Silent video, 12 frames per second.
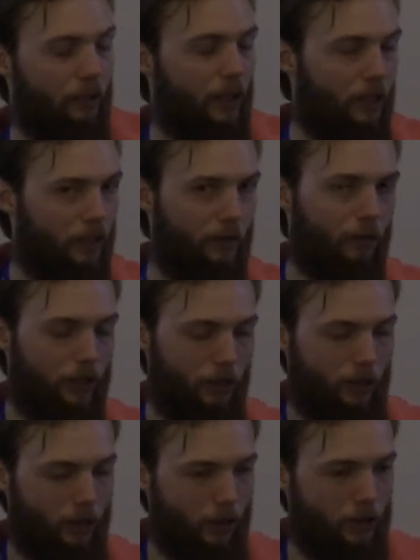What you, what
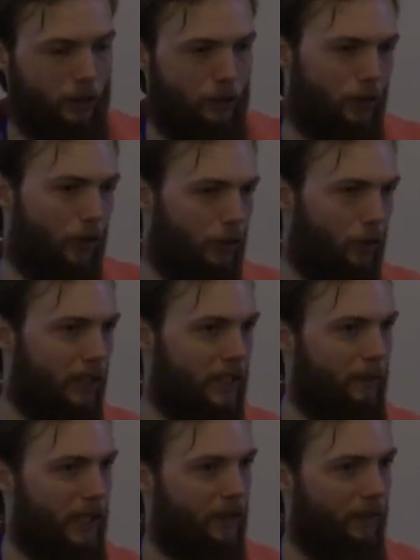you could also do, although
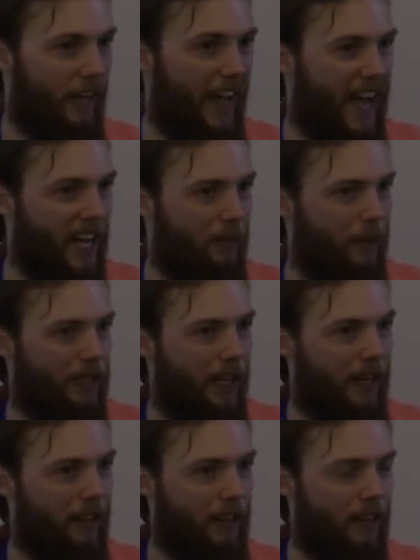it's a bit of a hack, but
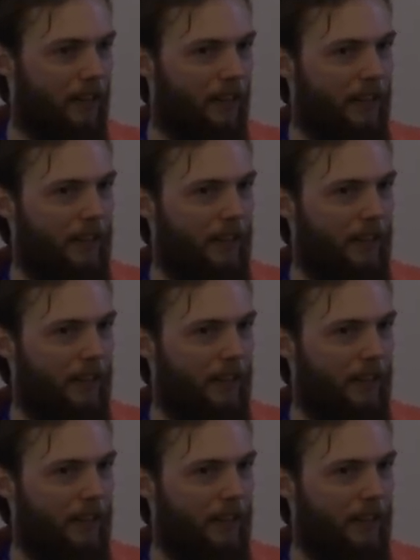I think